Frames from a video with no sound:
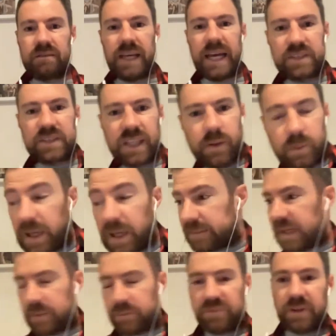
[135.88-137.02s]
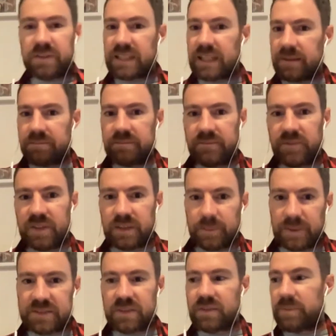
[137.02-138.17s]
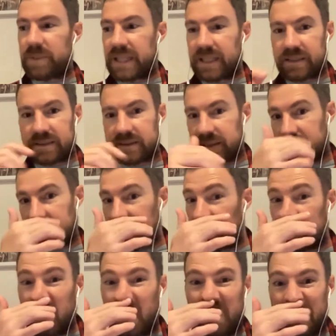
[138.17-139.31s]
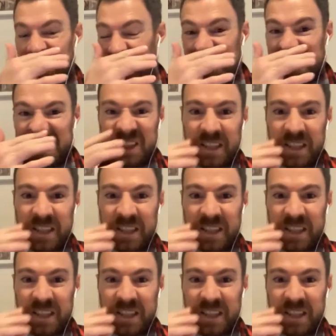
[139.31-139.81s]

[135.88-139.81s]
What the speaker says: How'd you go? Wait, first up, let's do the beer because it's going to go warm otherwise.